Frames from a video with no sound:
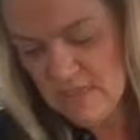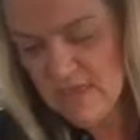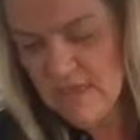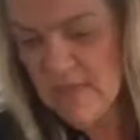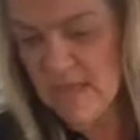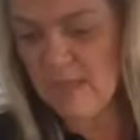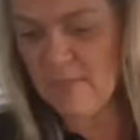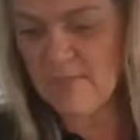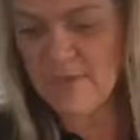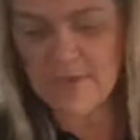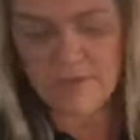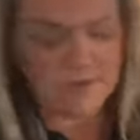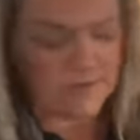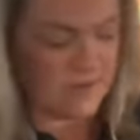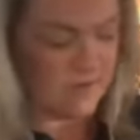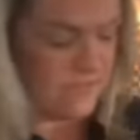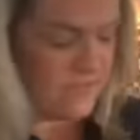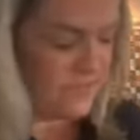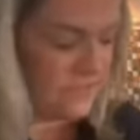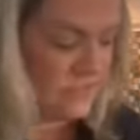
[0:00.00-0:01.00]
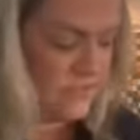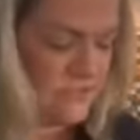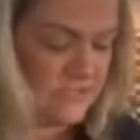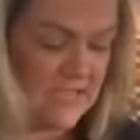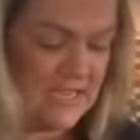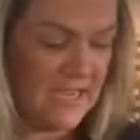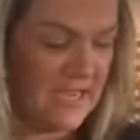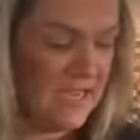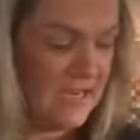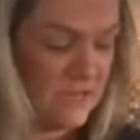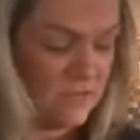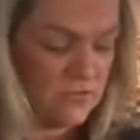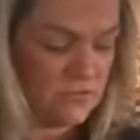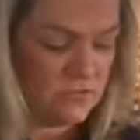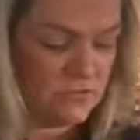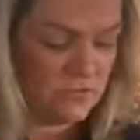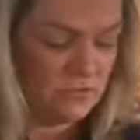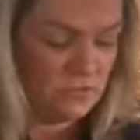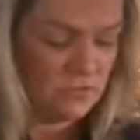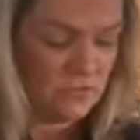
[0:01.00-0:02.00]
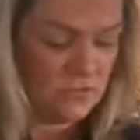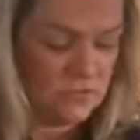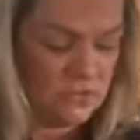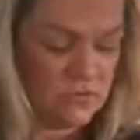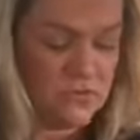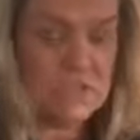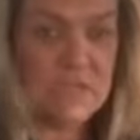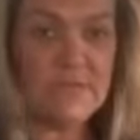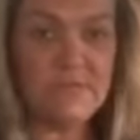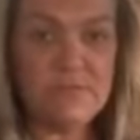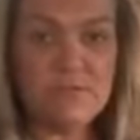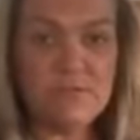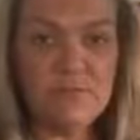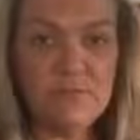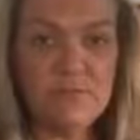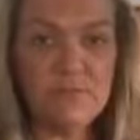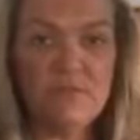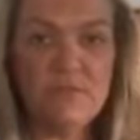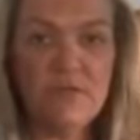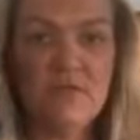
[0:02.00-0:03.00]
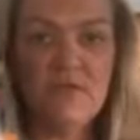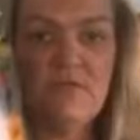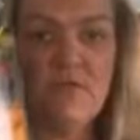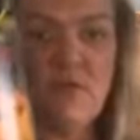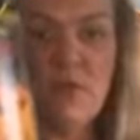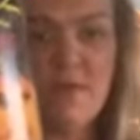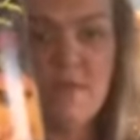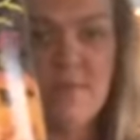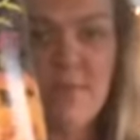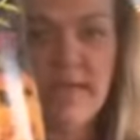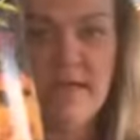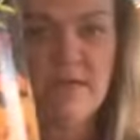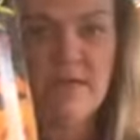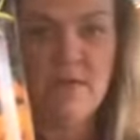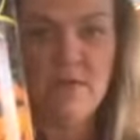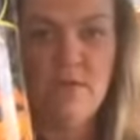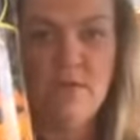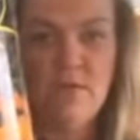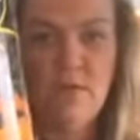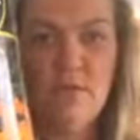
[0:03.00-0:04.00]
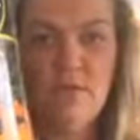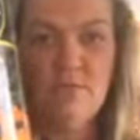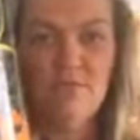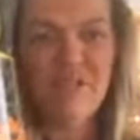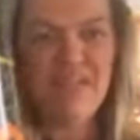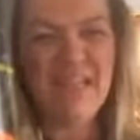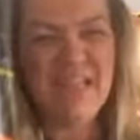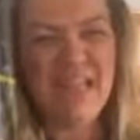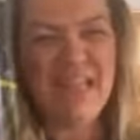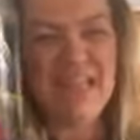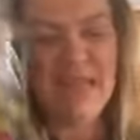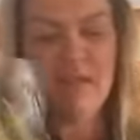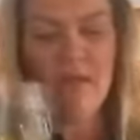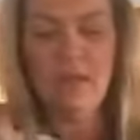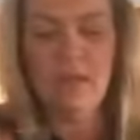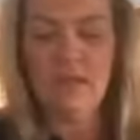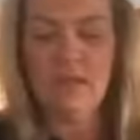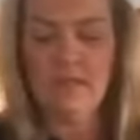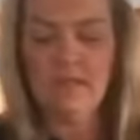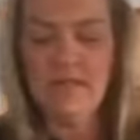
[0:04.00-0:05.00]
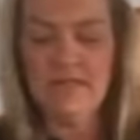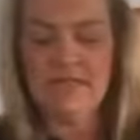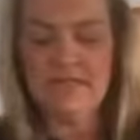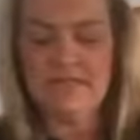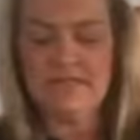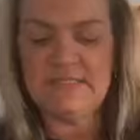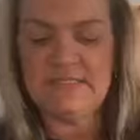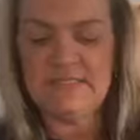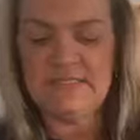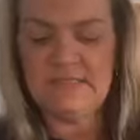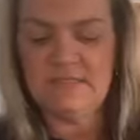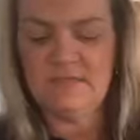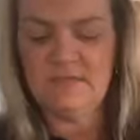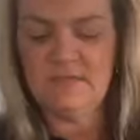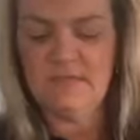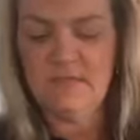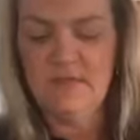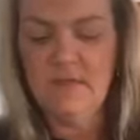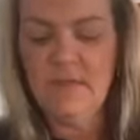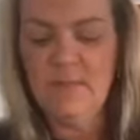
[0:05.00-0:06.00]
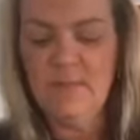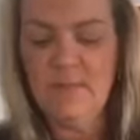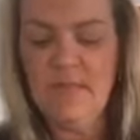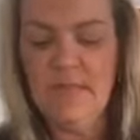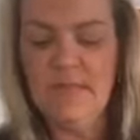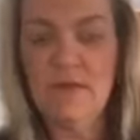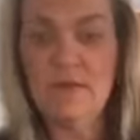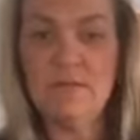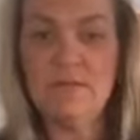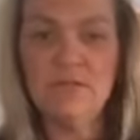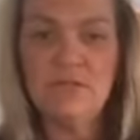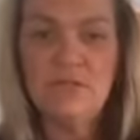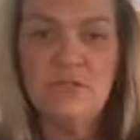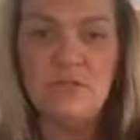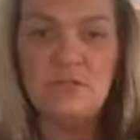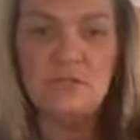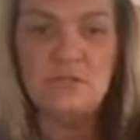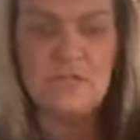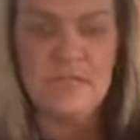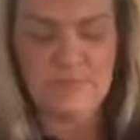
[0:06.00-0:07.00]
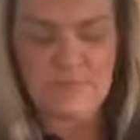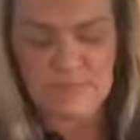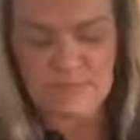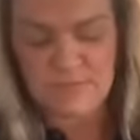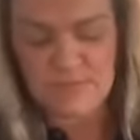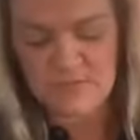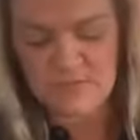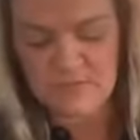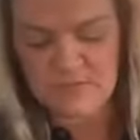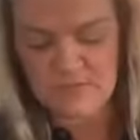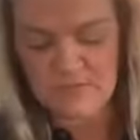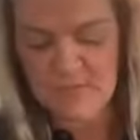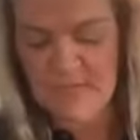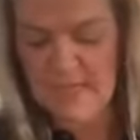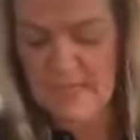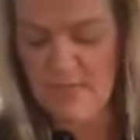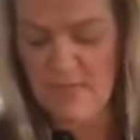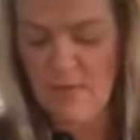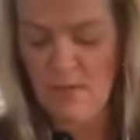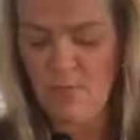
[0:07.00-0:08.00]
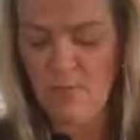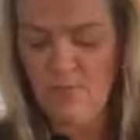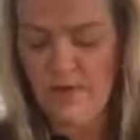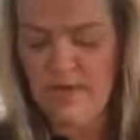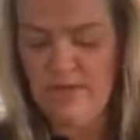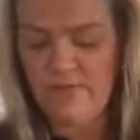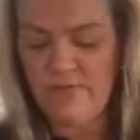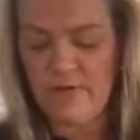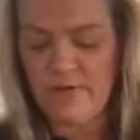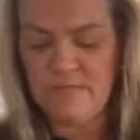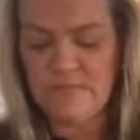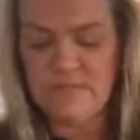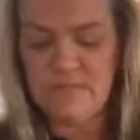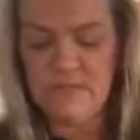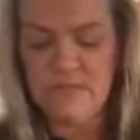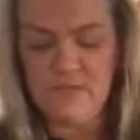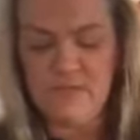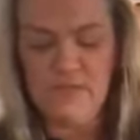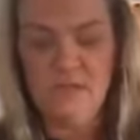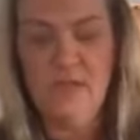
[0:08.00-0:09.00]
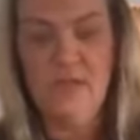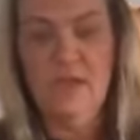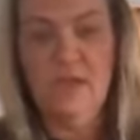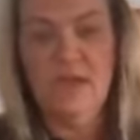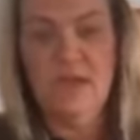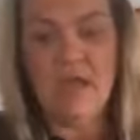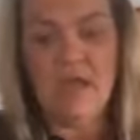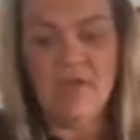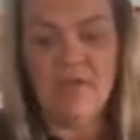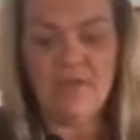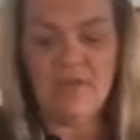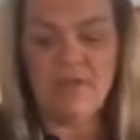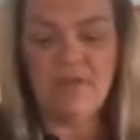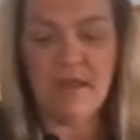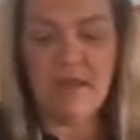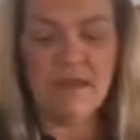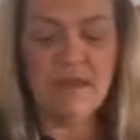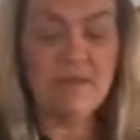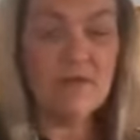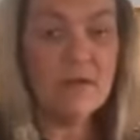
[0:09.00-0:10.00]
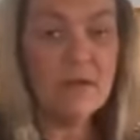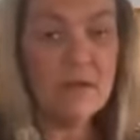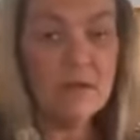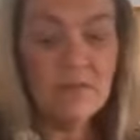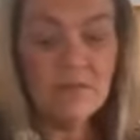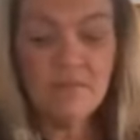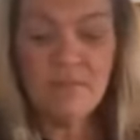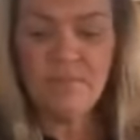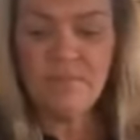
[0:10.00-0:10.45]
Now we are going to take 2 tablespoons of our panko plain. I don't like the seasoned panko. 2 tablespoons of the panko breadcrumbs, not the regular.